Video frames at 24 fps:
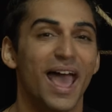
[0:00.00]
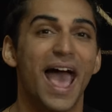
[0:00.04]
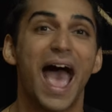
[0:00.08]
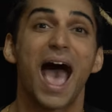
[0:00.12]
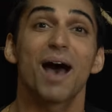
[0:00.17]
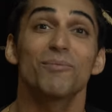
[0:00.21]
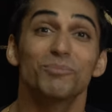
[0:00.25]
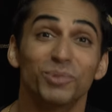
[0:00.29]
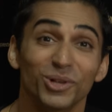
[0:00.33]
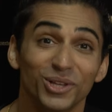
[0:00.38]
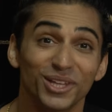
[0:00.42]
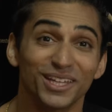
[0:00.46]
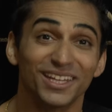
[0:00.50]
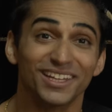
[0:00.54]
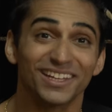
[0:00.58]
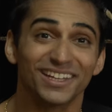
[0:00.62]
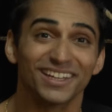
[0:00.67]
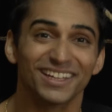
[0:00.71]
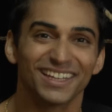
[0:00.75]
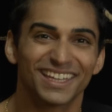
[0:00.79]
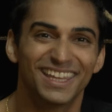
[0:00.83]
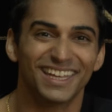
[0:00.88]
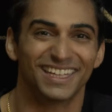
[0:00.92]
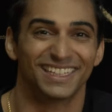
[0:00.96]
happily.
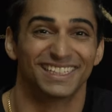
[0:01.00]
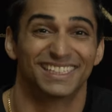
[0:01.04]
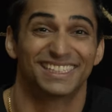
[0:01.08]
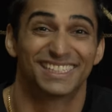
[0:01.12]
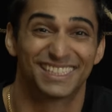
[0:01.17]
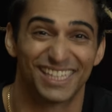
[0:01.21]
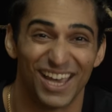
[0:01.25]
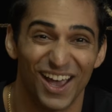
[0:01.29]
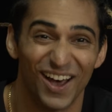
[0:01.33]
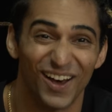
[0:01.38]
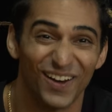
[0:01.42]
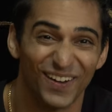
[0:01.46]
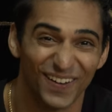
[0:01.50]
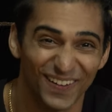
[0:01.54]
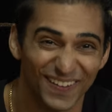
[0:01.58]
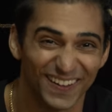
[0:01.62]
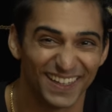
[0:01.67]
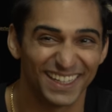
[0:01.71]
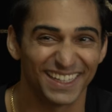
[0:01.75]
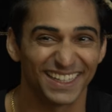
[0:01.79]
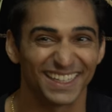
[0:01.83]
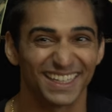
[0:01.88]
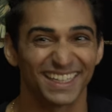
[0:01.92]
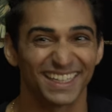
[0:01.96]
So